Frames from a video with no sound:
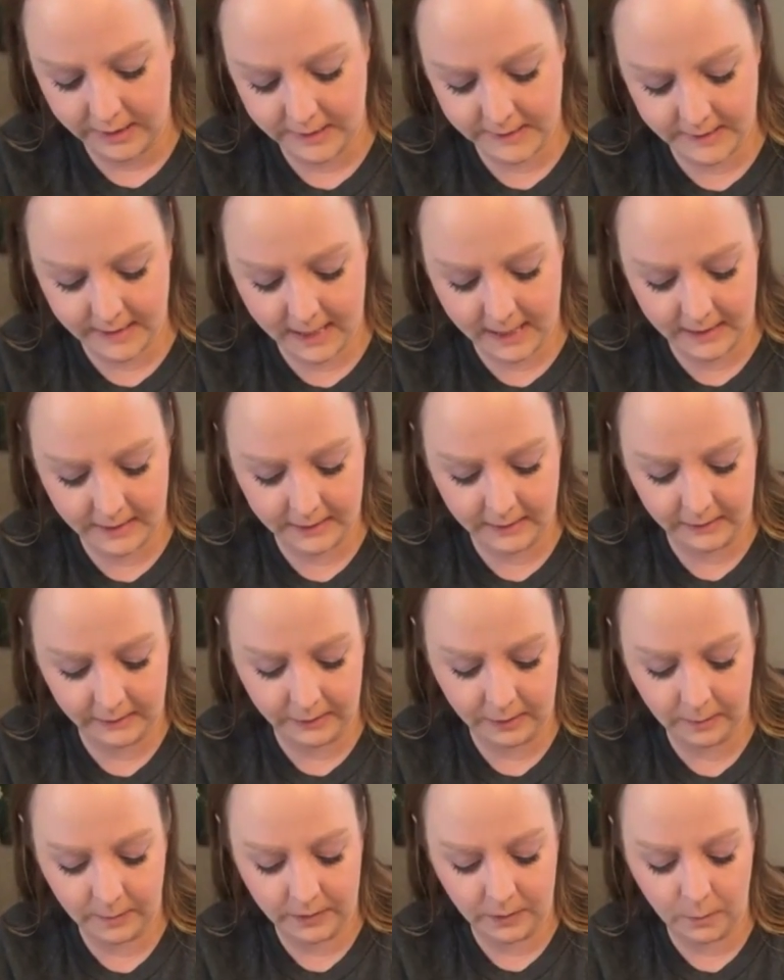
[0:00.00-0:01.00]
Well, I just added
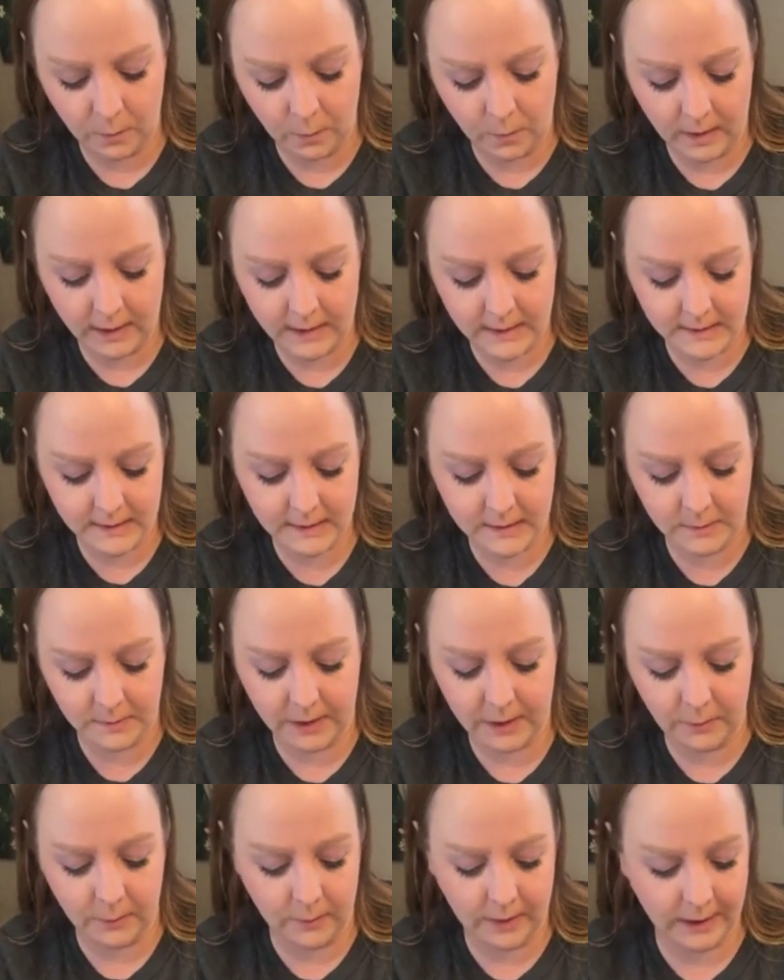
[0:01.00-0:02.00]
a little bit of white
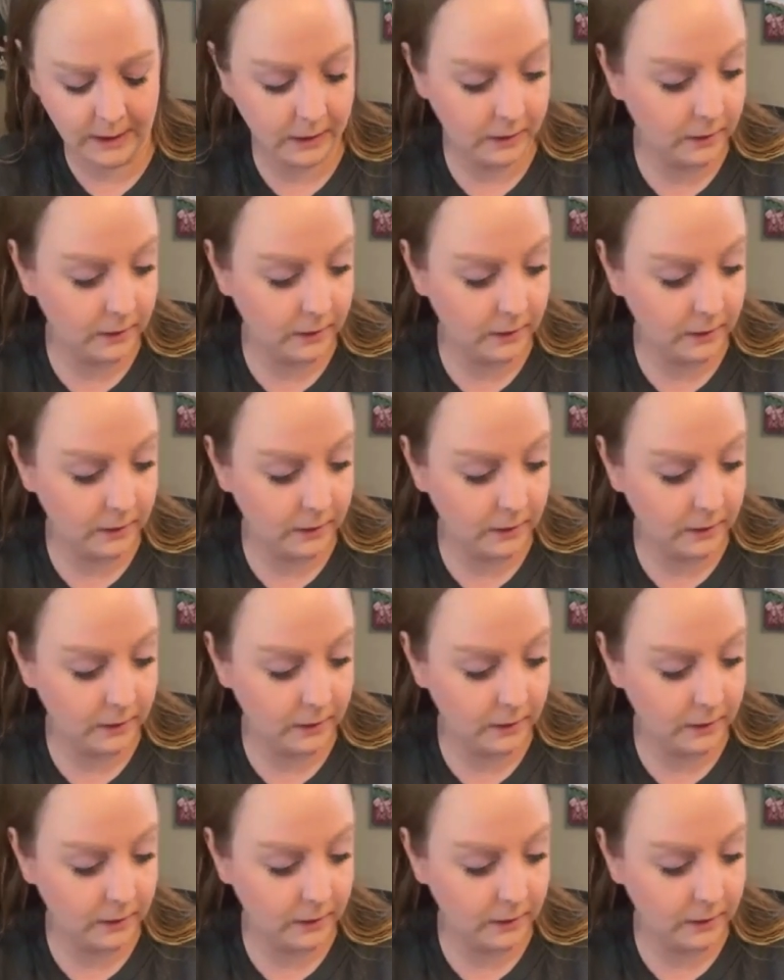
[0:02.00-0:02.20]
to my